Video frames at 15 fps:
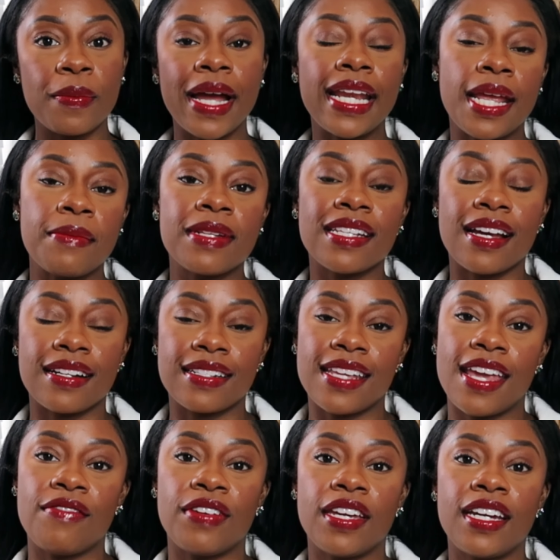My name is
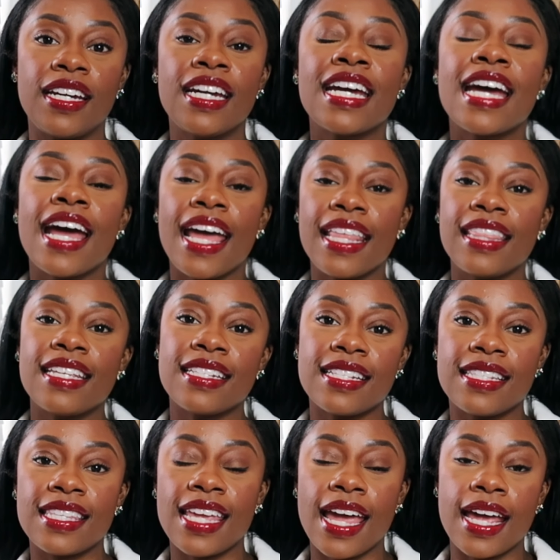Octavia and this
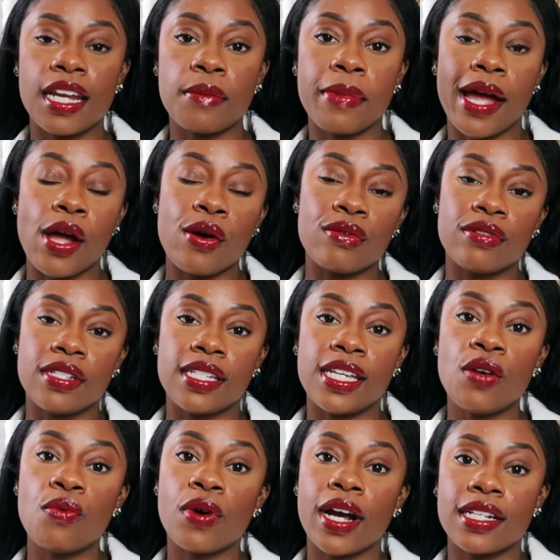is the Edit by
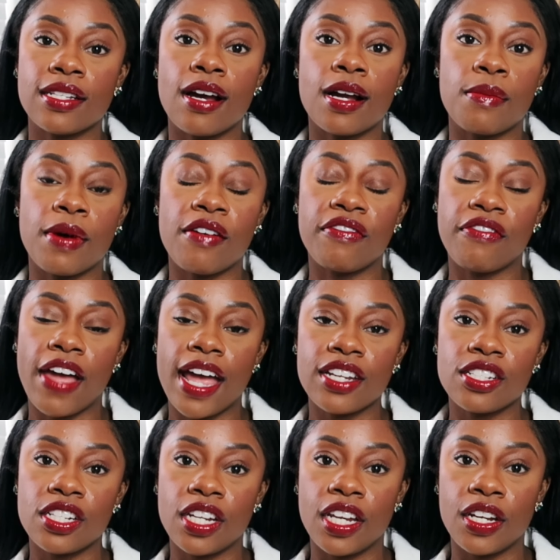OC, where I talk about
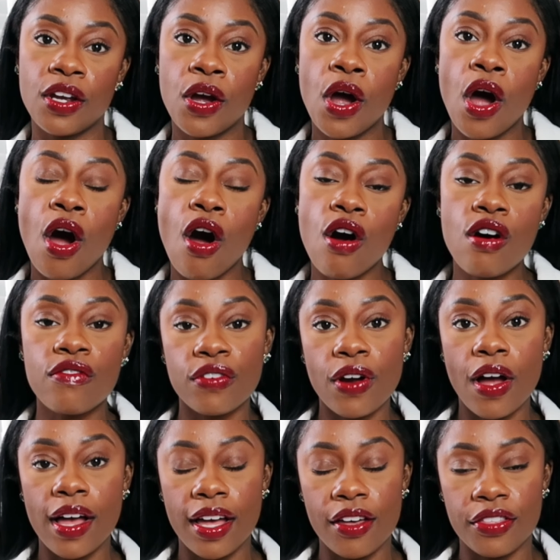fashion,
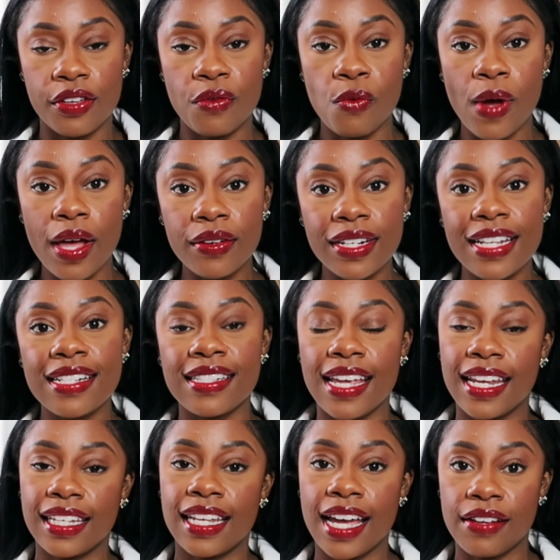overall health and wellness,
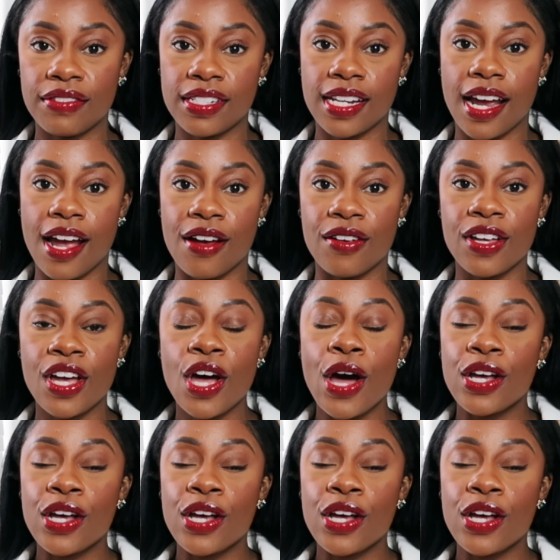and lifestyle.